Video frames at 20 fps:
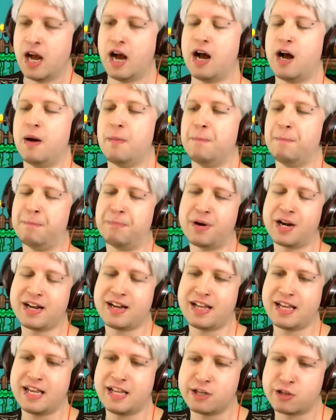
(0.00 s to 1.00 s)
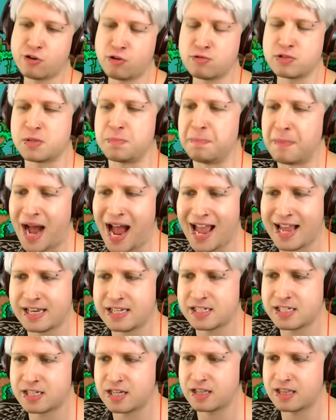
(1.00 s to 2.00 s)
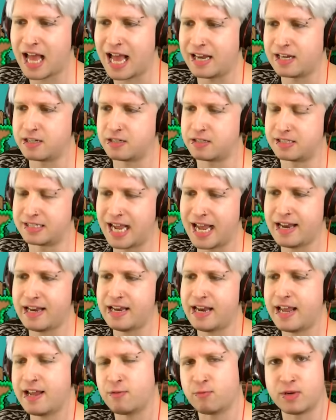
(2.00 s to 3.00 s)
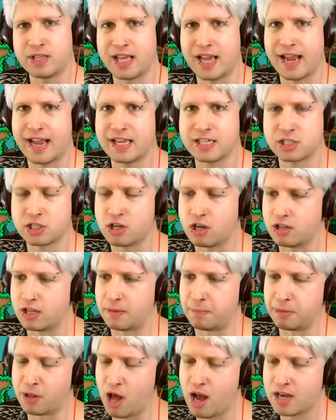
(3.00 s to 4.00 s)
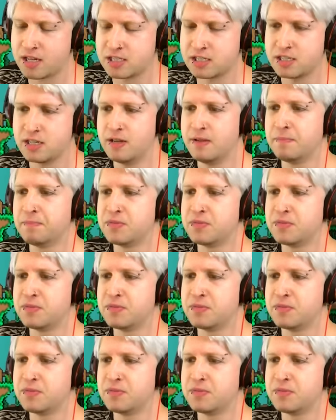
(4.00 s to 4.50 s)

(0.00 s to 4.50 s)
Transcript: Um, but he throws mines that detonate when they hit solid blocks.